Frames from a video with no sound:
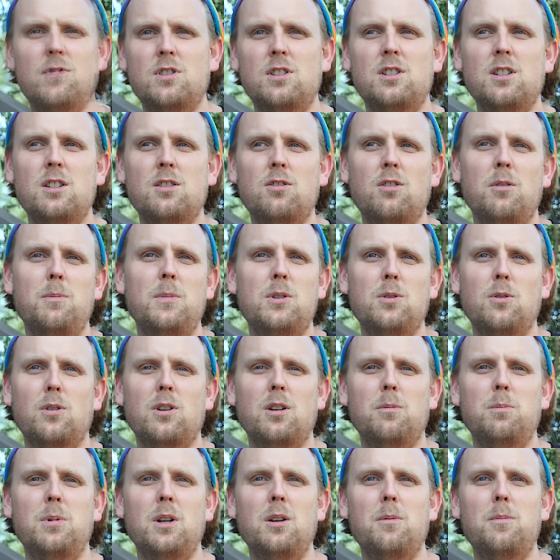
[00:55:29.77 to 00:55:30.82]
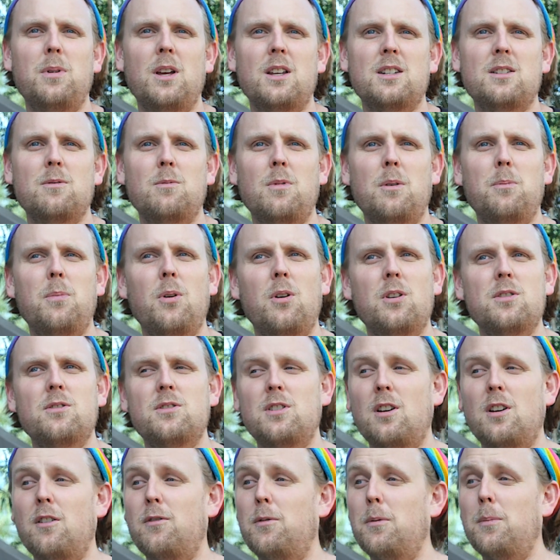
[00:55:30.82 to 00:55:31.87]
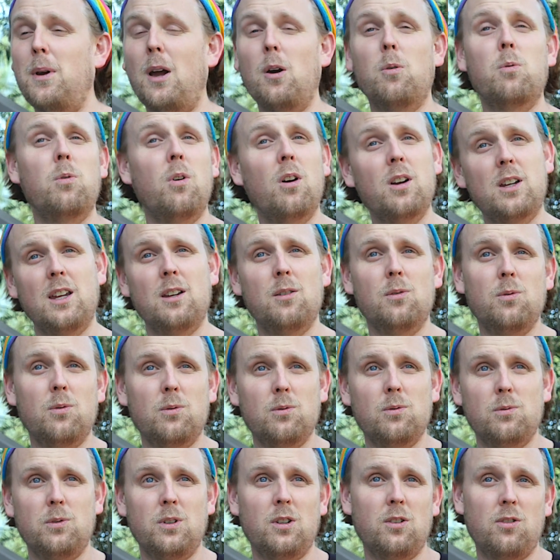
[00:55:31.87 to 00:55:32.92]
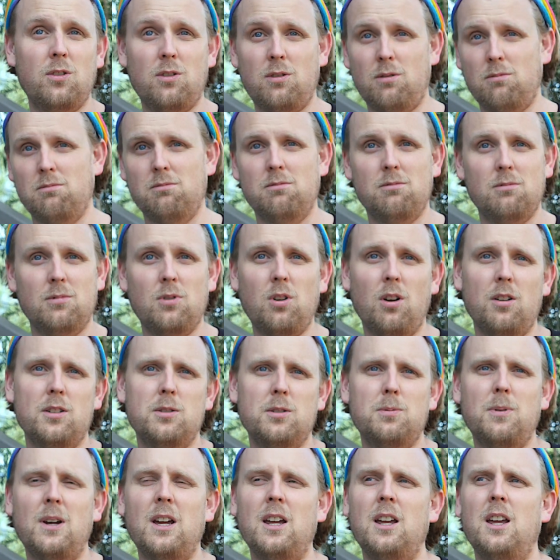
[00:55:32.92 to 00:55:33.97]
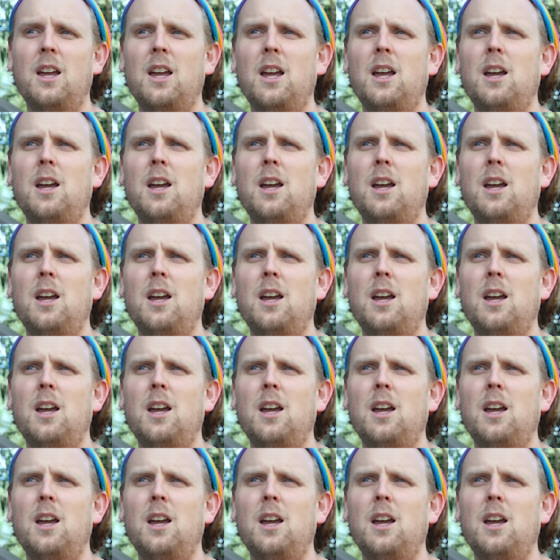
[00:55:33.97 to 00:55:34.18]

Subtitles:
Just going to be talking a bit about some of my personal stuff, about working with God's Way,